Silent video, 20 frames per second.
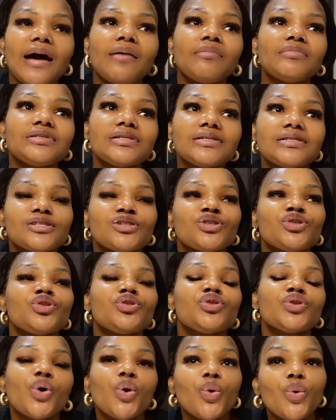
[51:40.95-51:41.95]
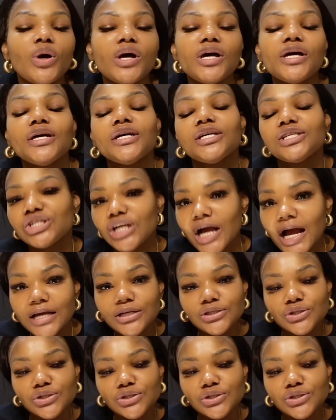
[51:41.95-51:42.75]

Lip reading: I'm just so shy.